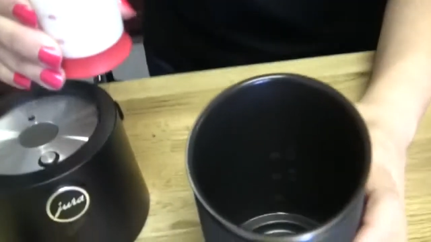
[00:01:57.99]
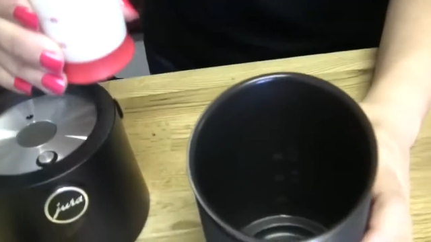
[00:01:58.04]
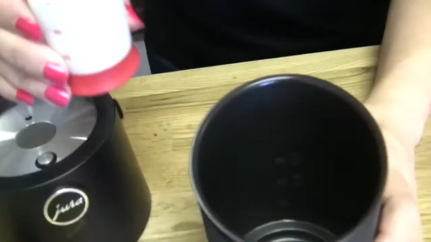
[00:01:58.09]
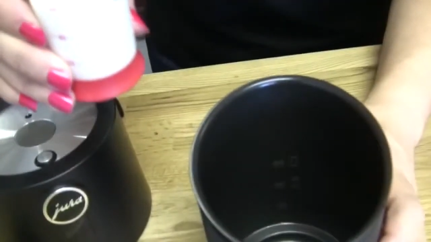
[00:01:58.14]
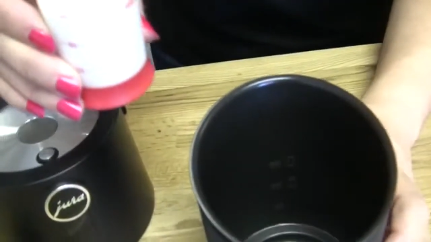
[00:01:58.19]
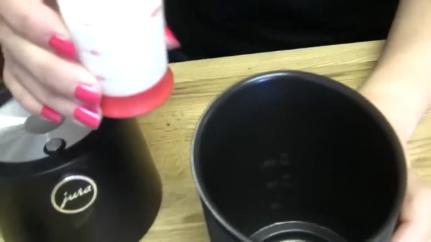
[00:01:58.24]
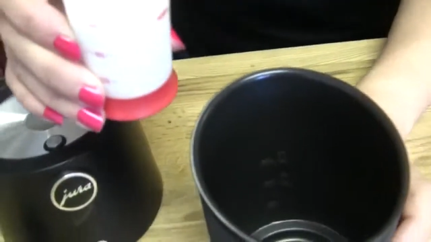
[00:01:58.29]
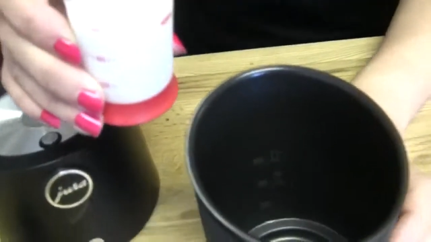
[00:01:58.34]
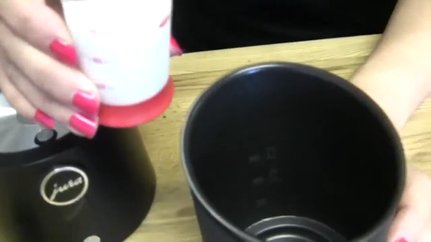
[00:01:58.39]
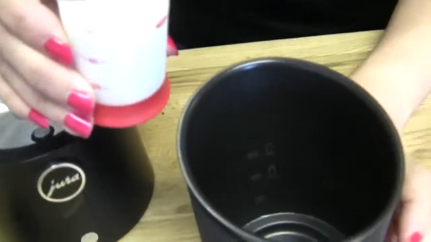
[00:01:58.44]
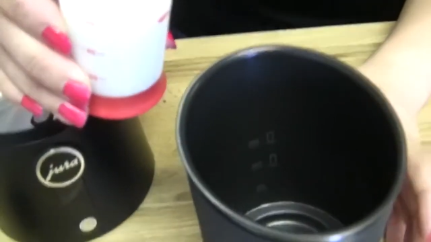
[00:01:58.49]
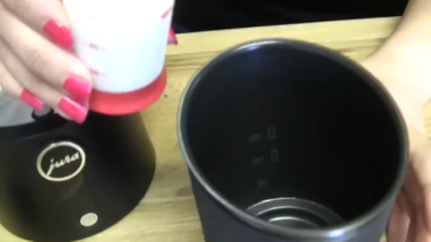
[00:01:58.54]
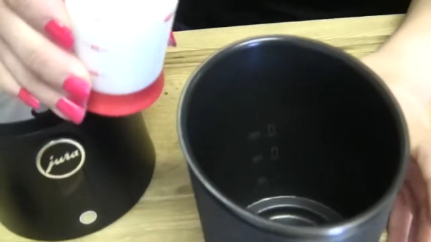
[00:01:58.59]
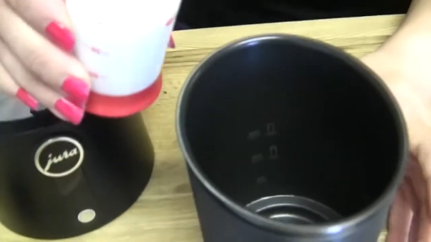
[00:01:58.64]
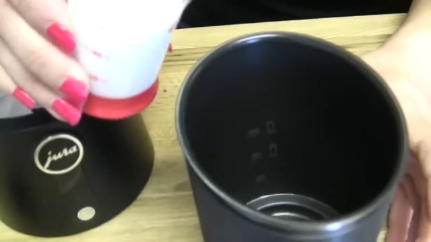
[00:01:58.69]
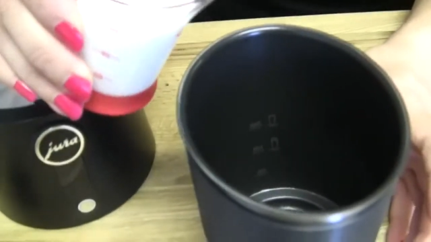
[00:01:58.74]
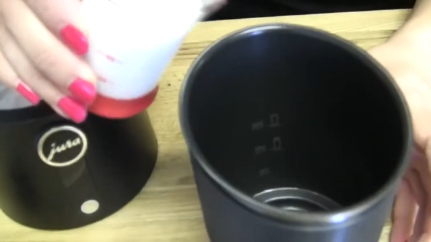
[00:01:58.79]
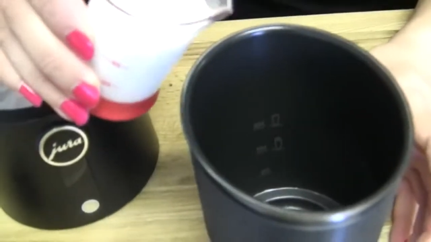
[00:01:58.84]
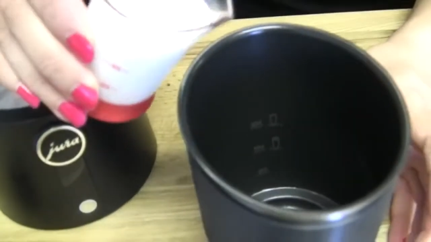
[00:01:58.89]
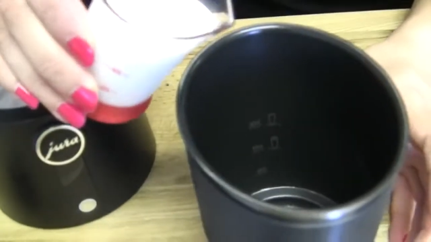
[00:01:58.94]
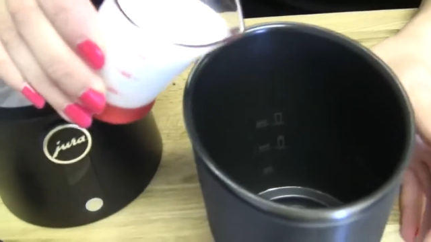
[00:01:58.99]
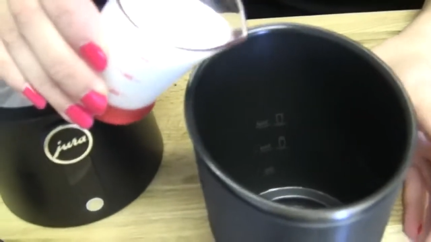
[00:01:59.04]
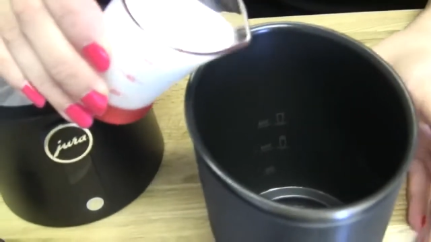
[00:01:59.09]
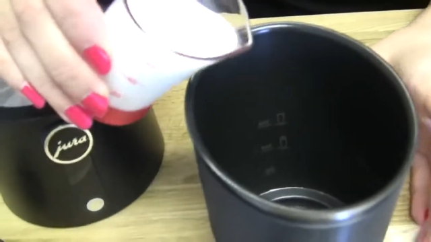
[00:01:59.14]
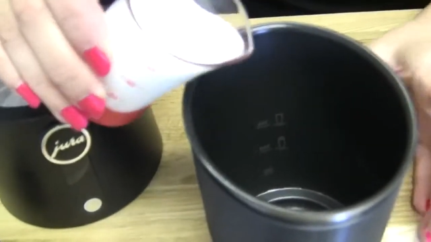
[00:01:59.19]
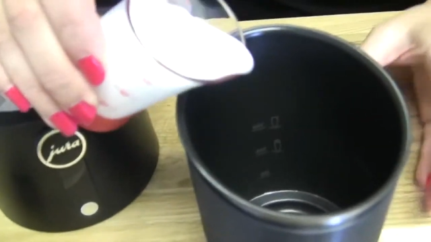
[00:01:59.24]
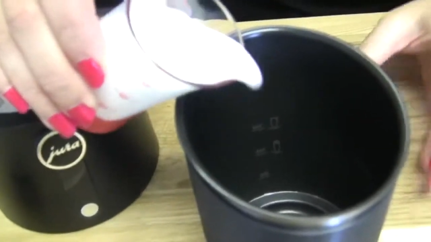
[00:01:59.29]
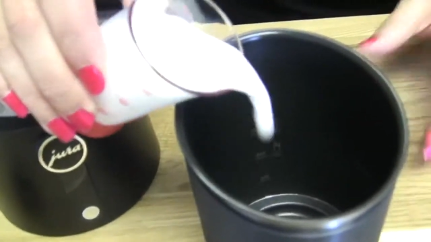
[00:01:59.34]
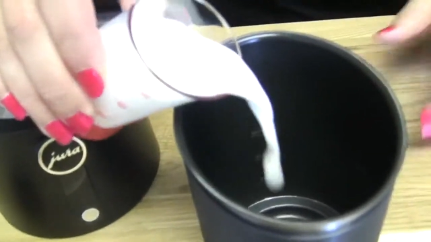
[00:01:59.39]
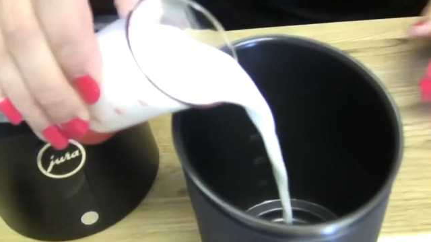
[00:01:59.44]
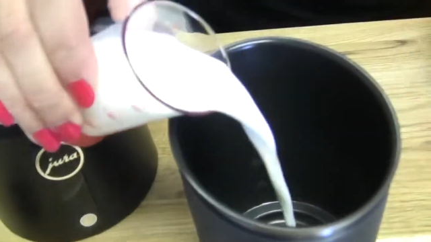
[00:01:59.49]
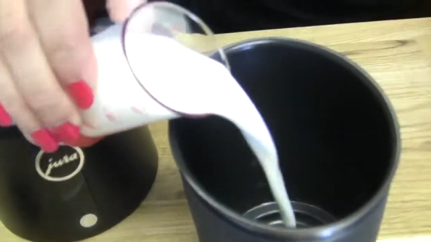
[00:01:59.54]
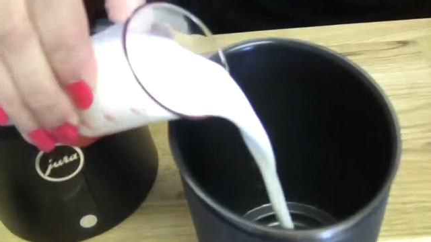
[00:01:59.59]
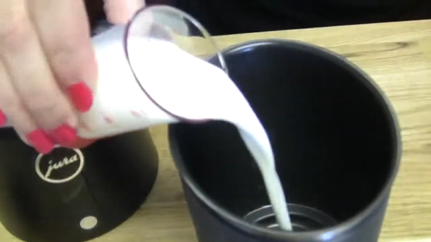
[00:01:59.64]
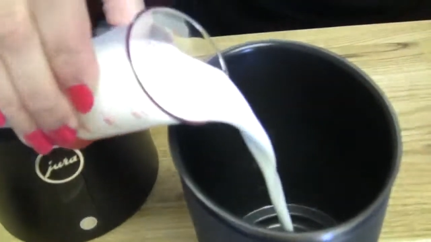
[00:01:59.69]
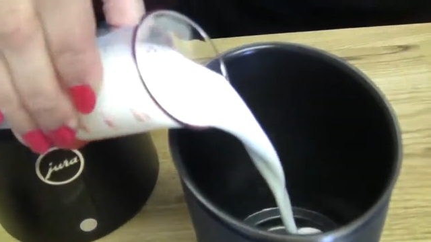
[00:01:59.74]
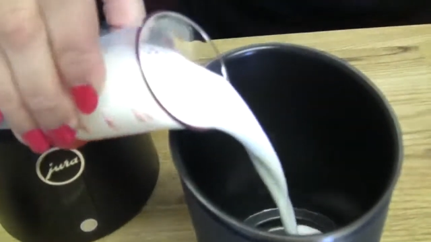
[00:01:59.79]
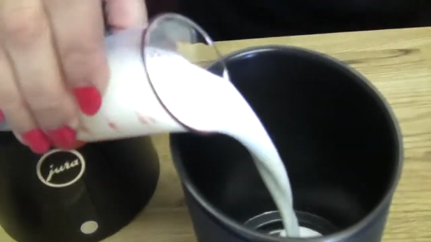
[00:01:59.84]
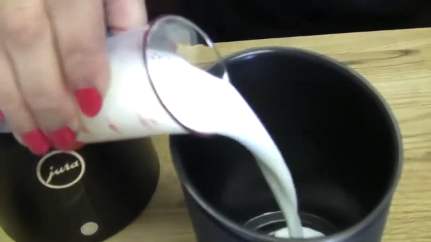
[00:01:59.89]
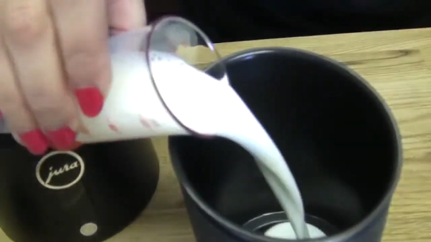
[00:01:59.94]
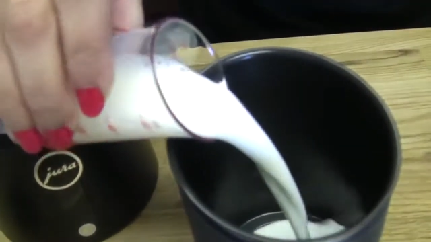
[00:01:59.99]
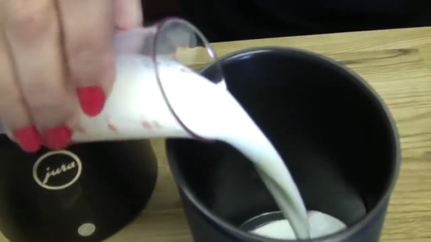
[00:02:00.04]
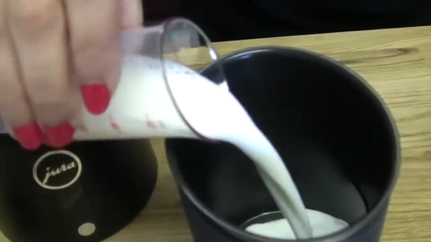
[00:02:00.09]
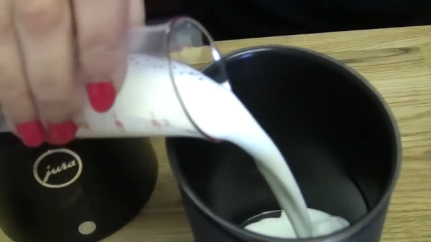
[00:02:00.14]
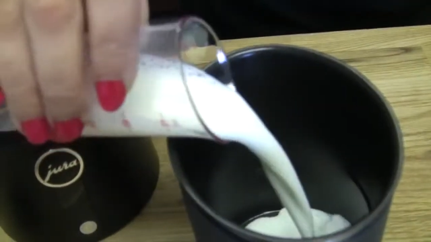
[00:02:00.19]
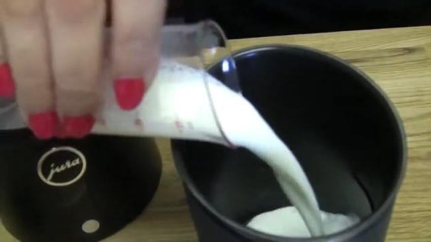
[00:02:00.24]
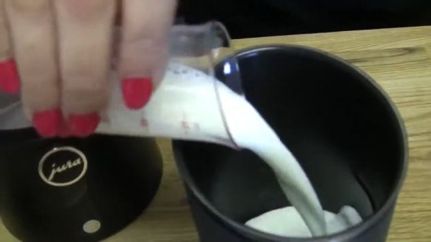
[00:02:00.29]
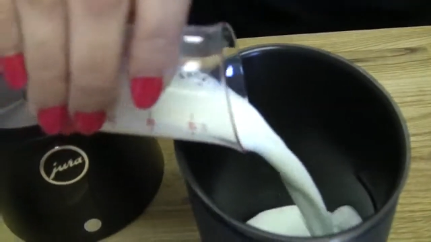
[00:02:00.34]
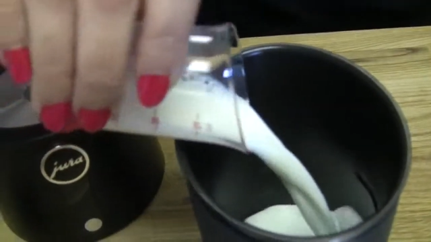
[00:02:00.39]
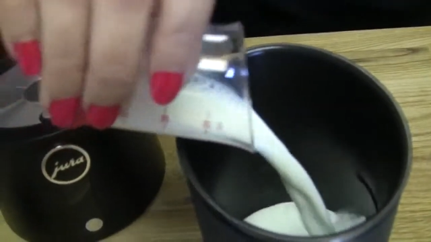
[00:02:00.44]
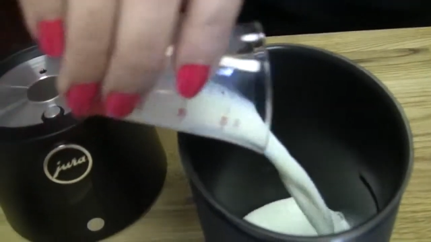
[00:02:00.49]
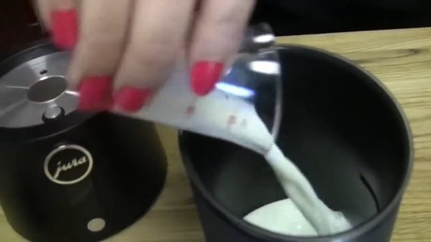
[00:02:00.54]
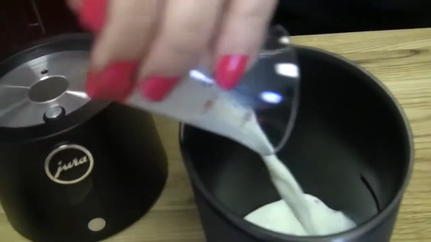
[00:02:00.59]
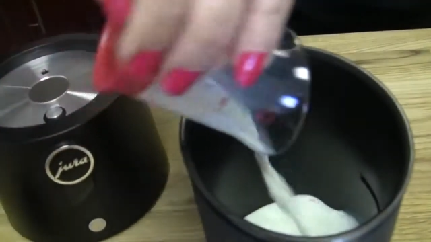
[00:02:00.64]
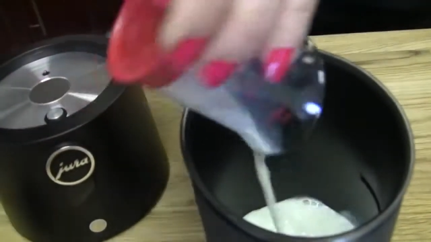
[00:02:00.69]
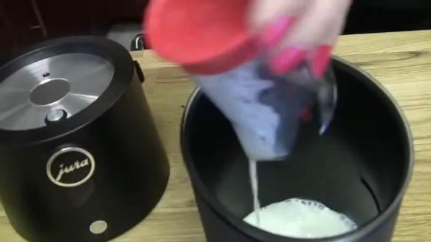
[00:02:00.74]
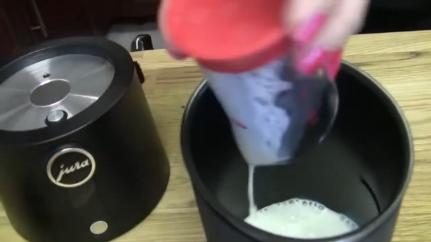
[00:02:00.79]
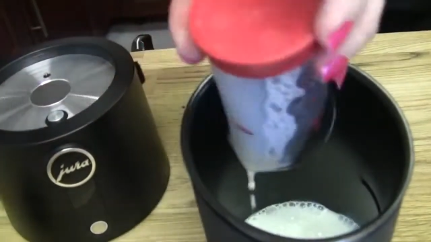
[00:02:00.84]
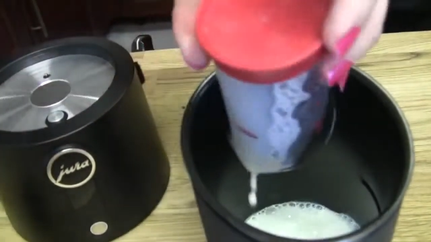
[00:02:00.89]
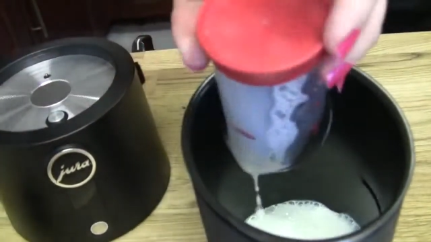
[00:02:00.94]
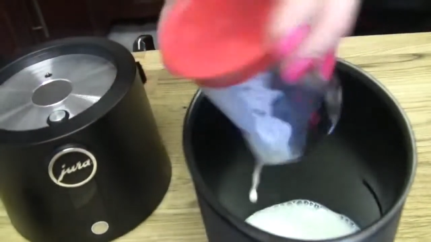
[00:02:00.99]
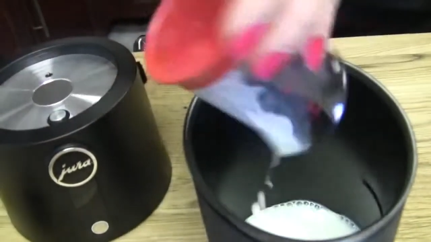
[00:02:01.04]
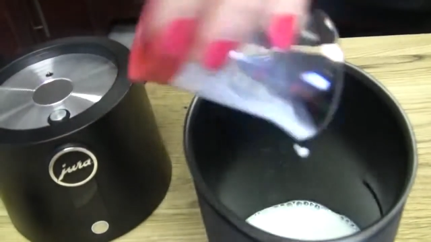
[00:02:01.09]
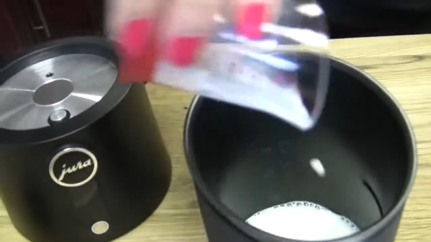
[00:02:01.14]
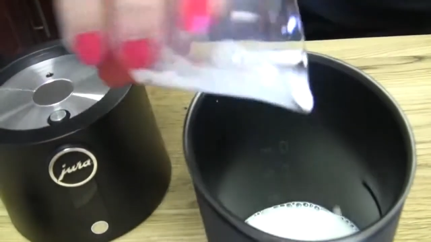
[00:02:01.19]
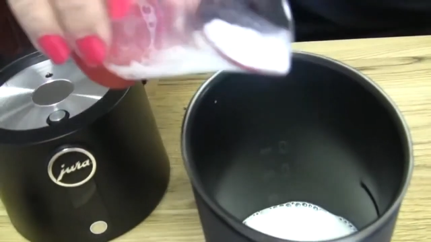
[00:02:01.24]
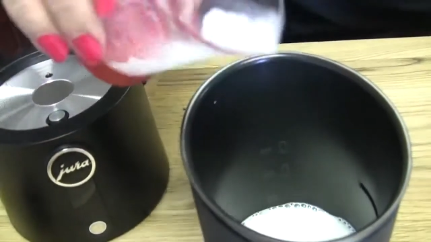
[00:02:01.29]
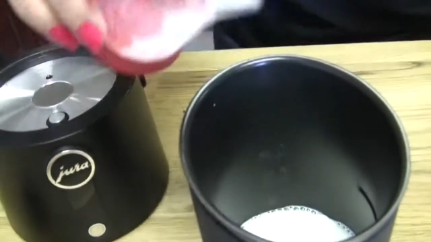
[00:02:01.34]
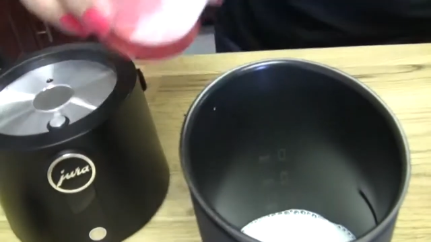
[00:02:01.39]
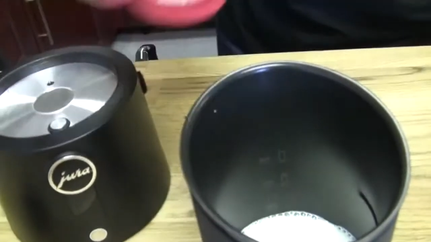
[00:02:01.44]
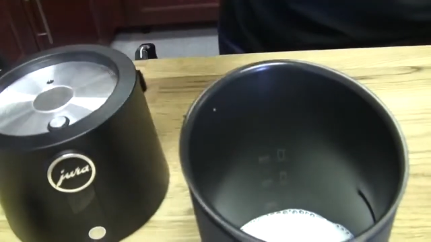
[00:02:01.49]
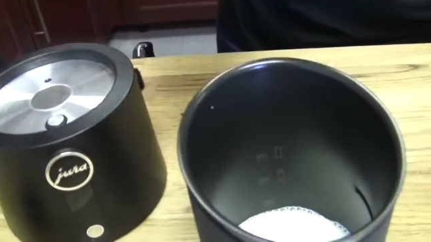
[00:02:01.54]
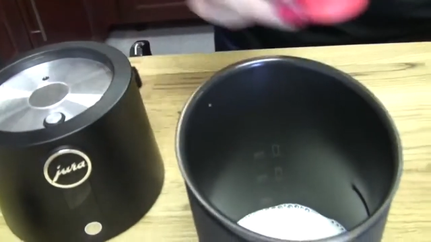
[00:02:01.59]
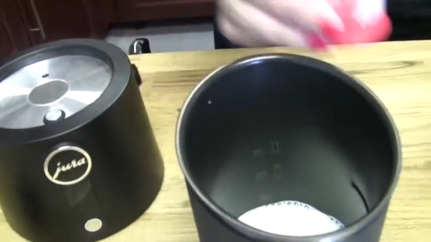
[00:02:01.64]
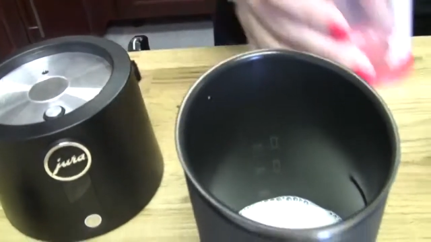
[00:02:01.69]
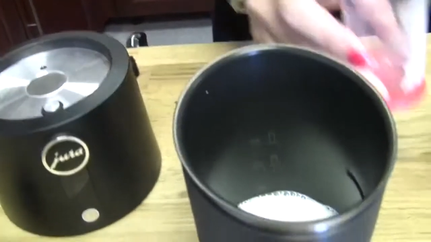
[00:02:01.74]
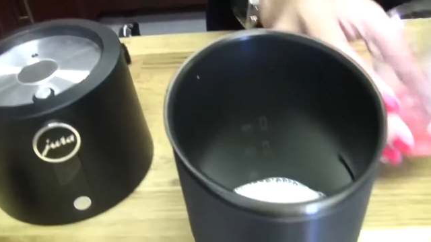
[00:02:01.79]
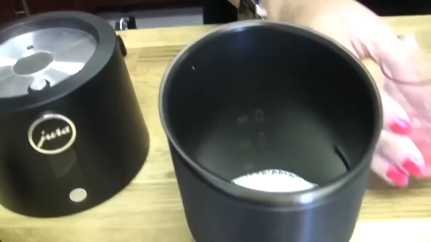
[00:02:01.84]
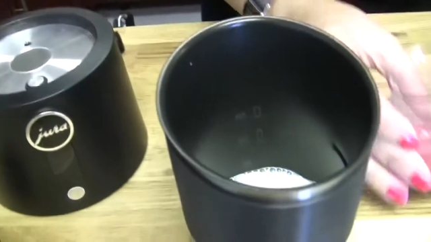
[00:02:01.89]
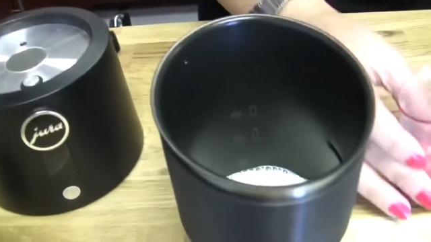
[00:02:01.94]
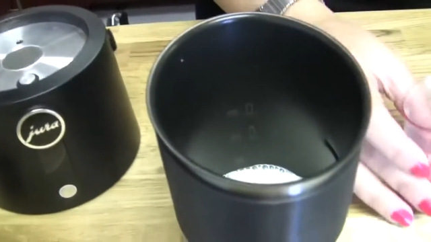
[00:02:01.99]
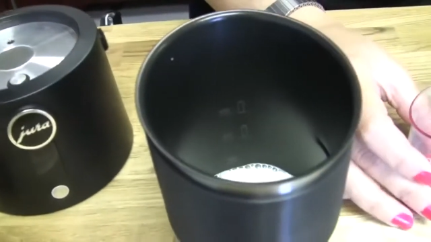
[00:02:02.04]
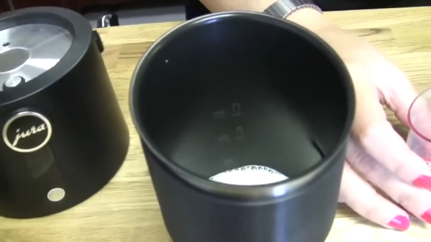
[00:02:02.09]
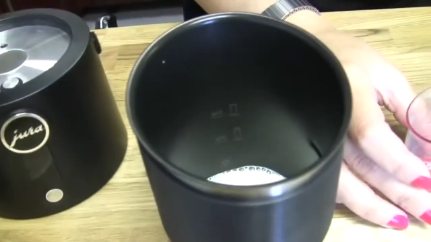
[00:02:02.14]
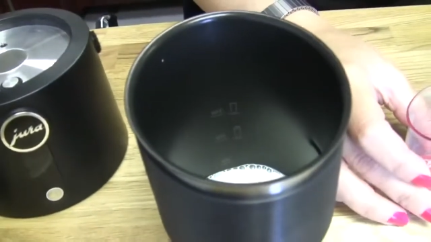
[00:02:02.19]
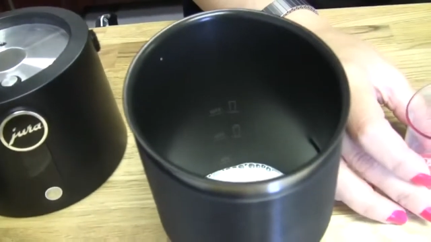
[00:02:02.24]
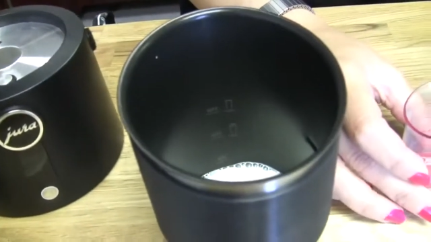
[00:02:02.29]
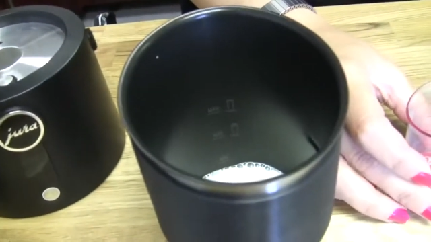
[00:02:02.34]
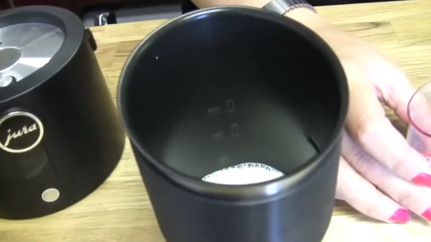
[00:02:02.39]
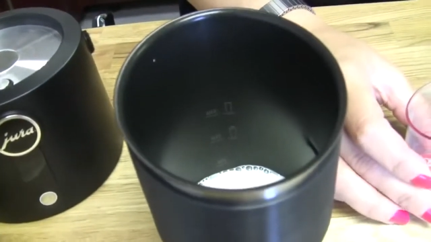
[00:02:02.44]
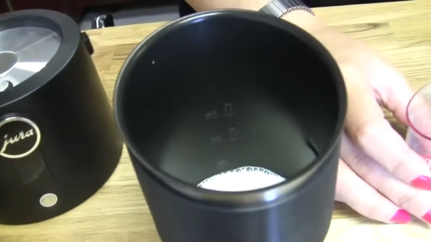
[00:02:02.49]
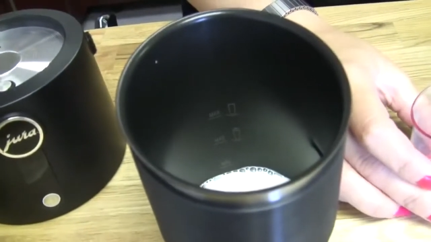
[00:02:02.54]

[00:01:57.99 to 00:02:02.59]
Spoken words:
No face is visible, so there are no lips to read.